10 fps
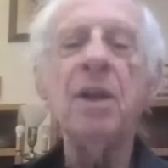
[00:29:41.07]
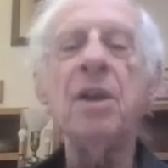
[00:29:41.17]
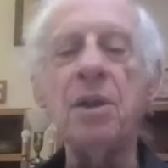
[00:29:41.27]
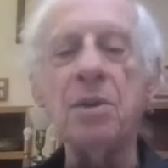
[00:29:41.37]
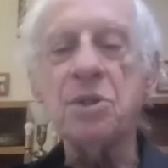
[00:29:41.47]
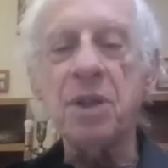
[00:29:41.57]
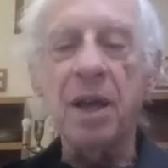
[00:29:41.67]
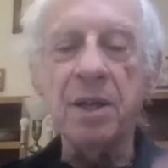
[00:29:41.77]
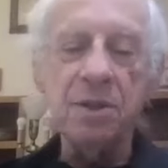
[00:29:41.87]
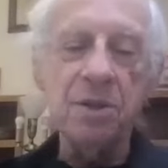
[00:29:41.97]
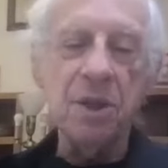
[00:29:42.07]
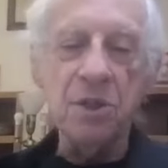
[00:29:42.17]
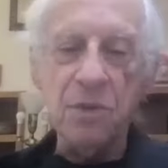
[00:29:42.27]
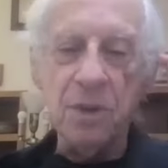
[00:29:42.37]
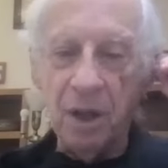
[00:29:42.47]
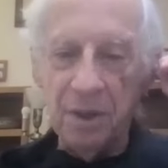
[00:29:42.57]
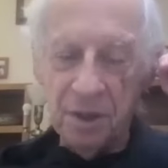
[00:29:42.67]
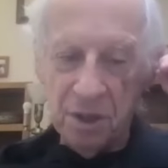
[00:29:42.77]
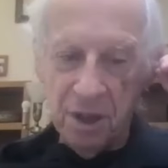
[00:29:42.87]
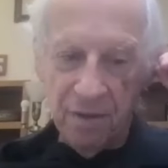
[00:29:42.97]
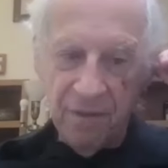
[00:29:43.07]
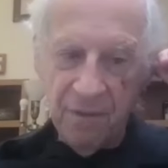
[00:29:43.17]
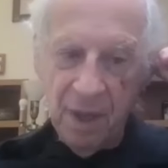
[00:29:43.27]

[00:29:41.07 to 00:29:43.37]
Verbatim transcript: you know, science, history, all this stuff.